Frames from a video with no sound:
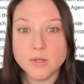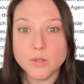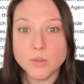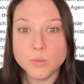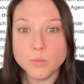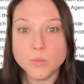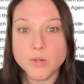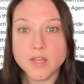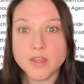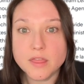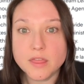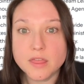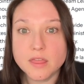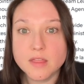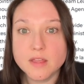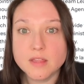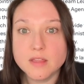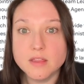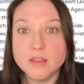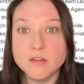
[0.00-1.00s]
with
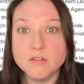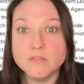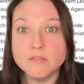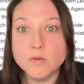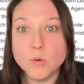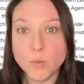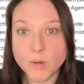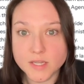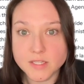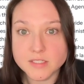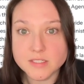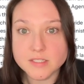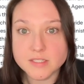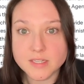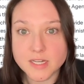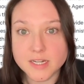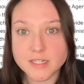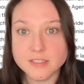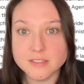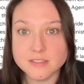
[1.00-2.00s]
the voice
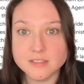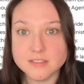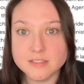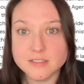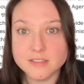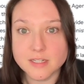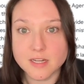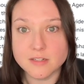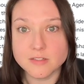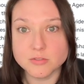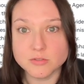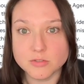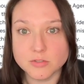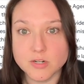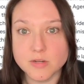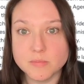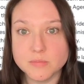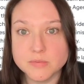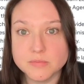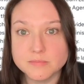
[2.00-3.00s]
that is Donald
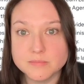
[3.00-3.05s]
Trump.